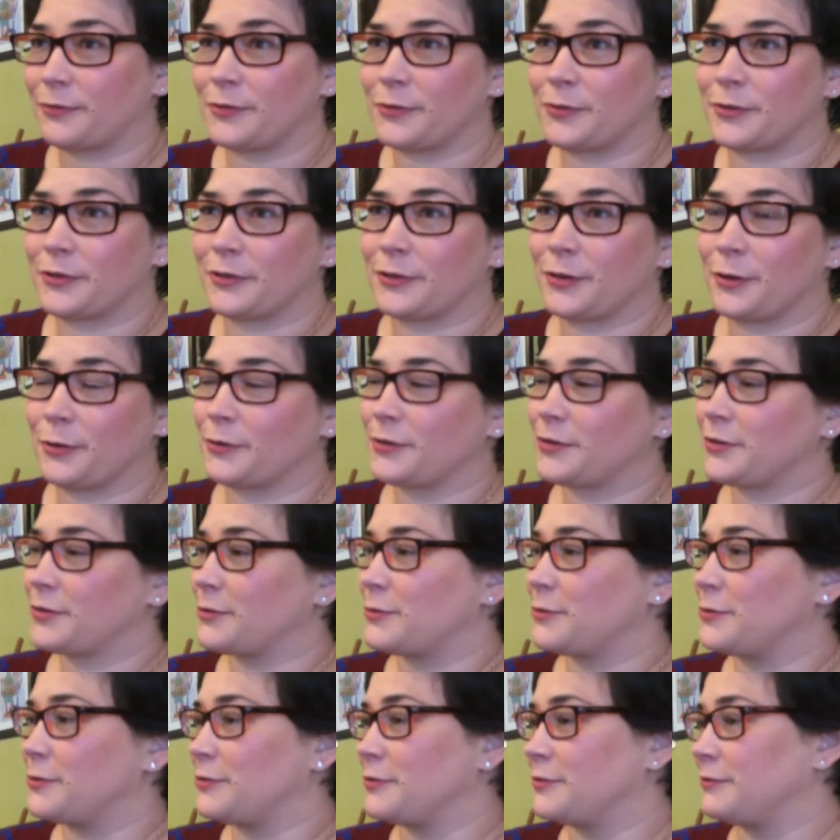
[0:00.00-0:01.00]
So if you can go
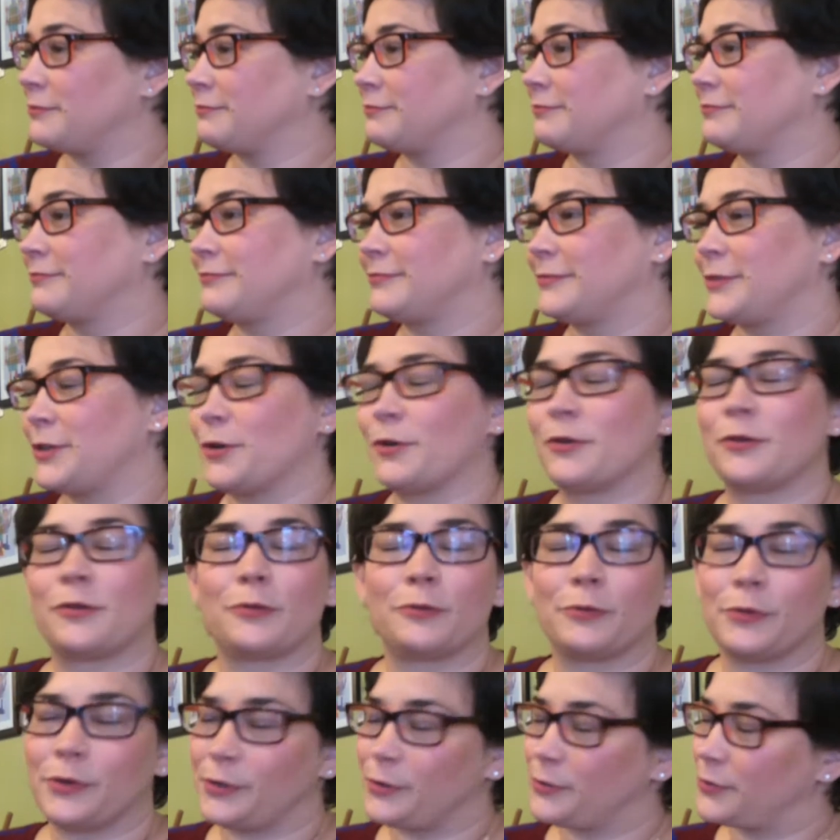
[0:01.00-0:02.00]
into the whole,
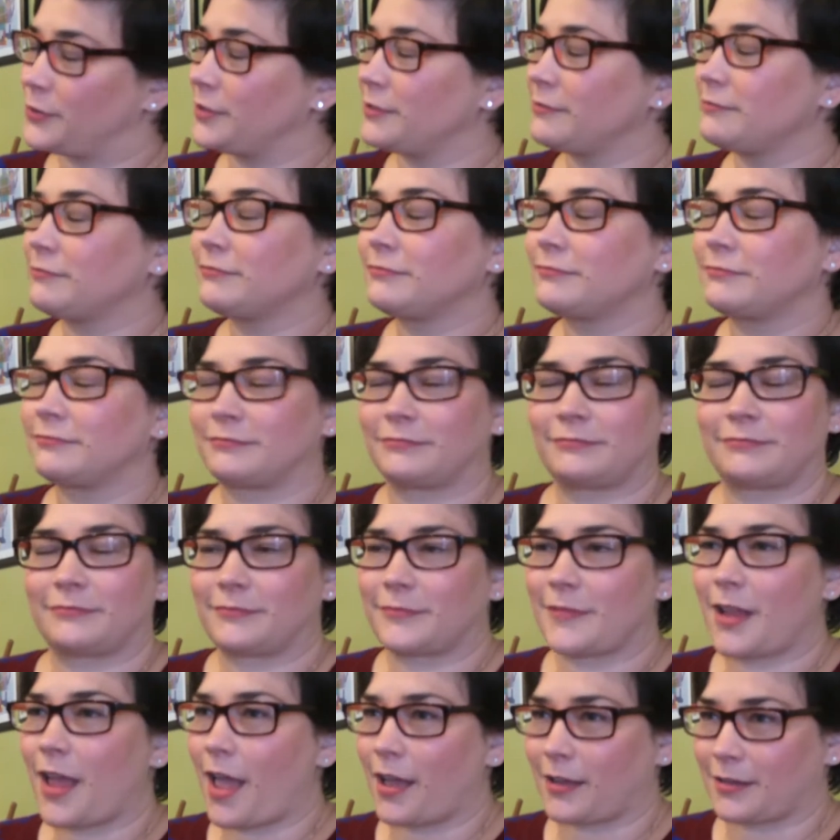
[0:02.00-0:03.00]
reusing,
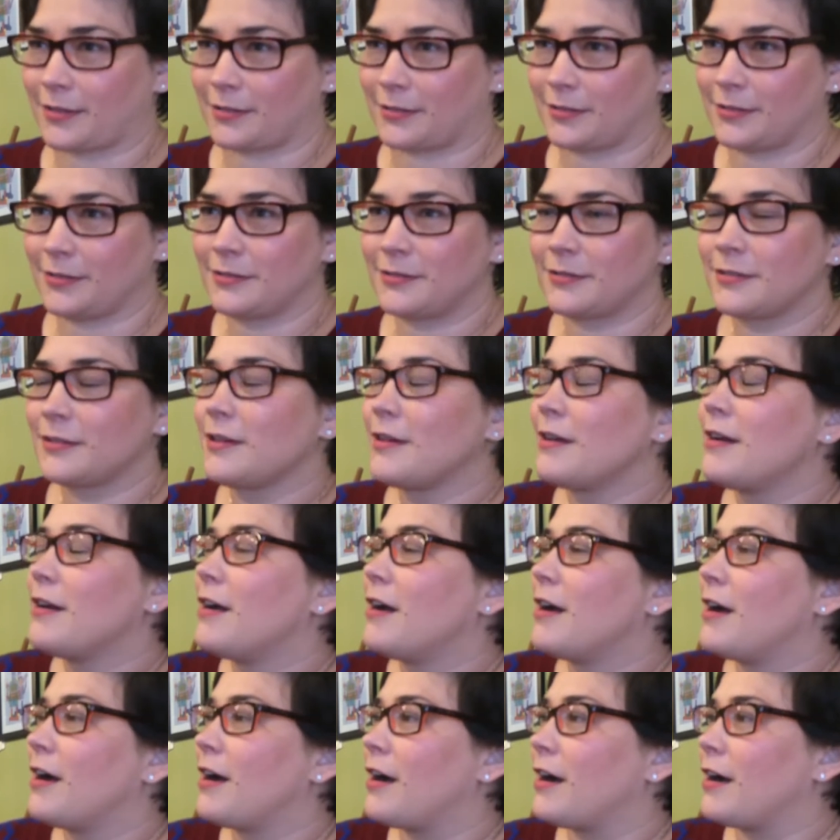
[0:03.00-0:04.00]
excellent.
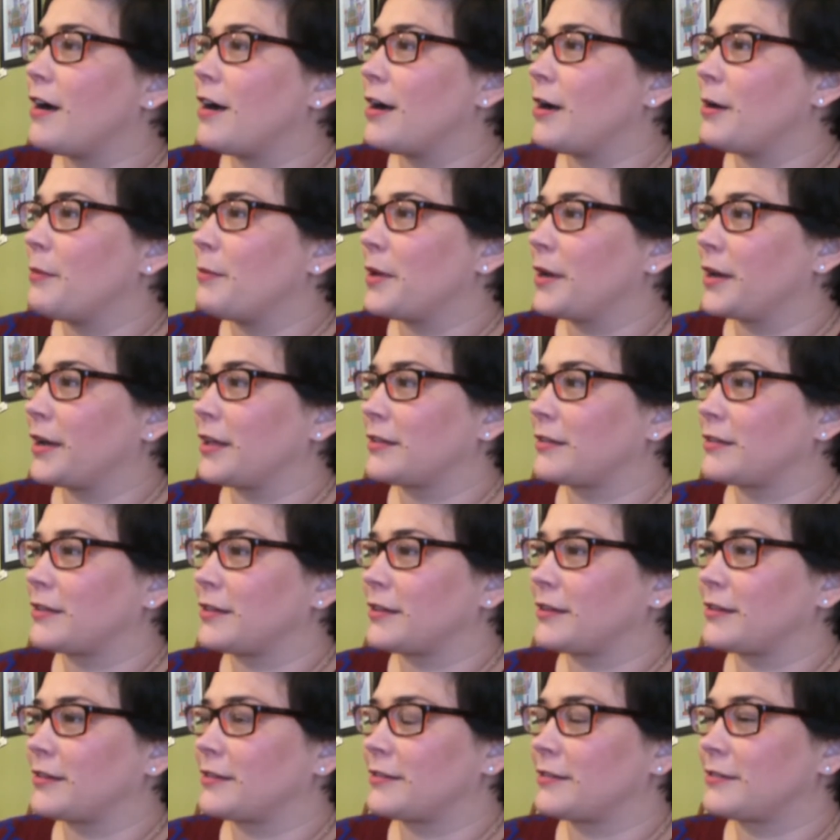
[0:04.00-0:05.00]
And
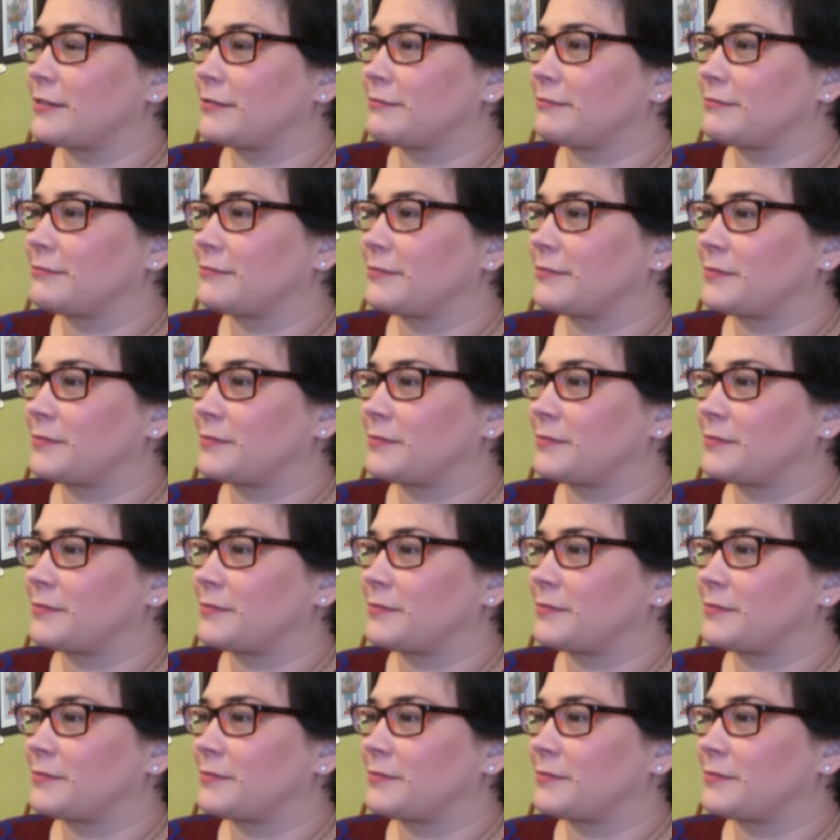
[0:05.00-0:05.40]
I think,